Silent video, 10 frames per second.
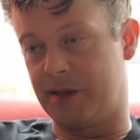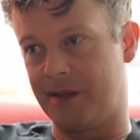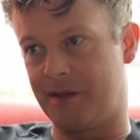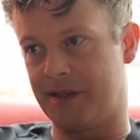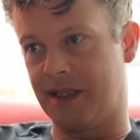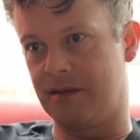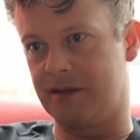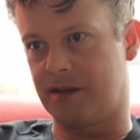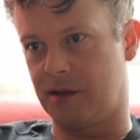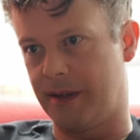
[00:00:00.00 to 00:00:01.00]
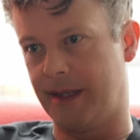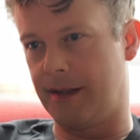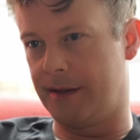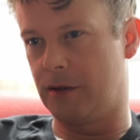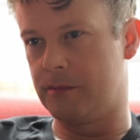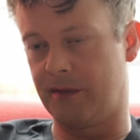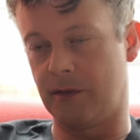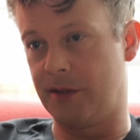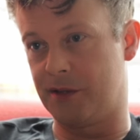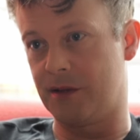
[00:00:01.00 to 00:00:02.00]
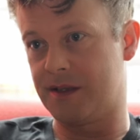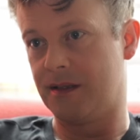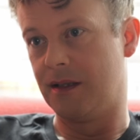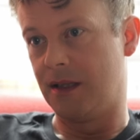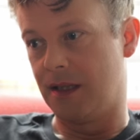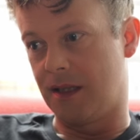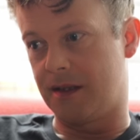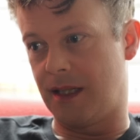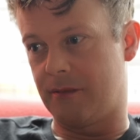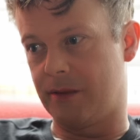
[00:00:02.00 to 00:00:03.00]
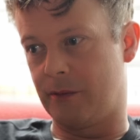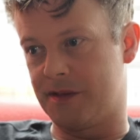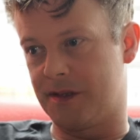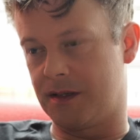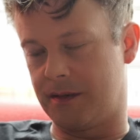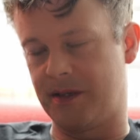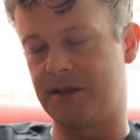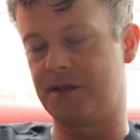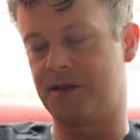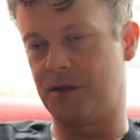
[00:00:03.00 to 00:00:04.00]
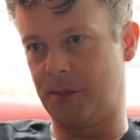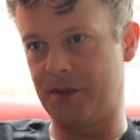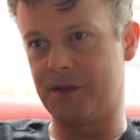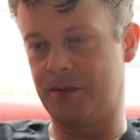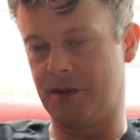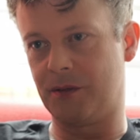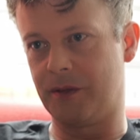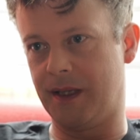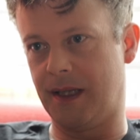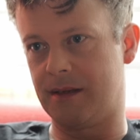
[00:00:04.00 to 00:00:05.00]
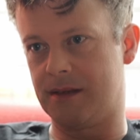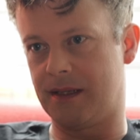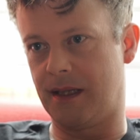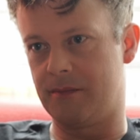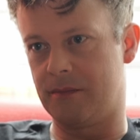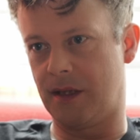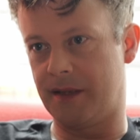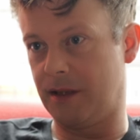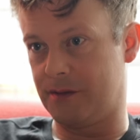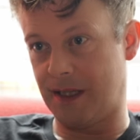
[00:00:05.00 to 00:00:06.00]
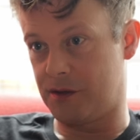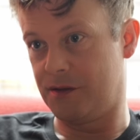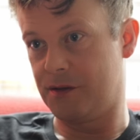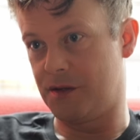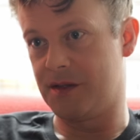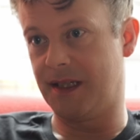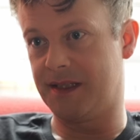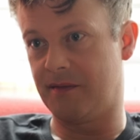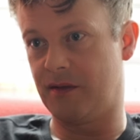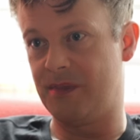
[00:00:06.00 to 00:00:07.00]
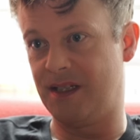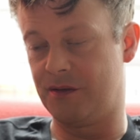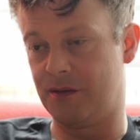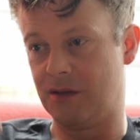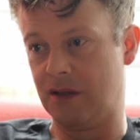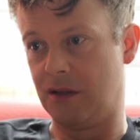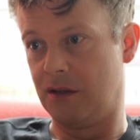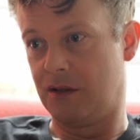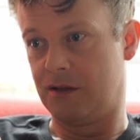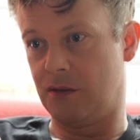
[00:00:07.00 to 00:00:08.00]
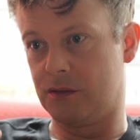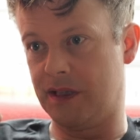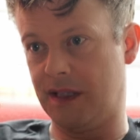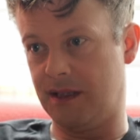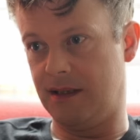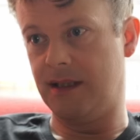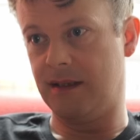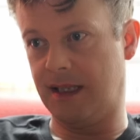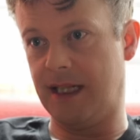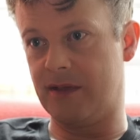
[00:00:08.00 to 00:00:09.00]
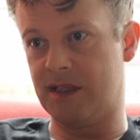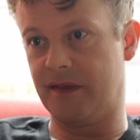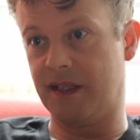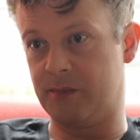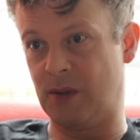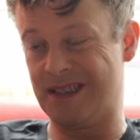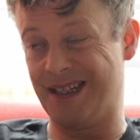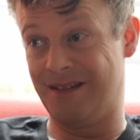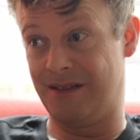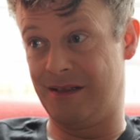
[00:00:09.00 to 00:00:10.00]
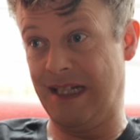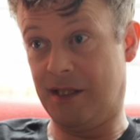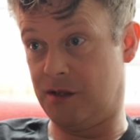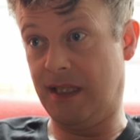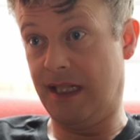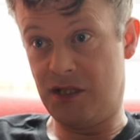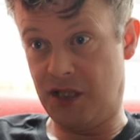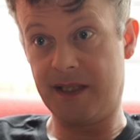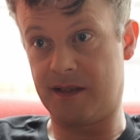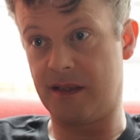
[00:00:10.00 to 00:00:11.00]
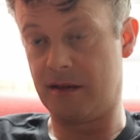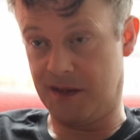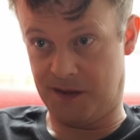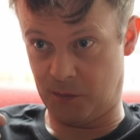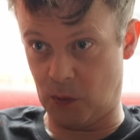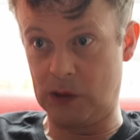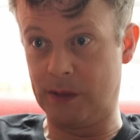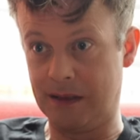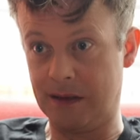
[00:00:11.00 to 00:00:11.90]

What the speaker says: between ourselves quite early on before we shot it that we wanted it to be super, super gory. And I think it was actually Uisdean's idea for me to not only eat Kevin's face, but actually ingest it and swallow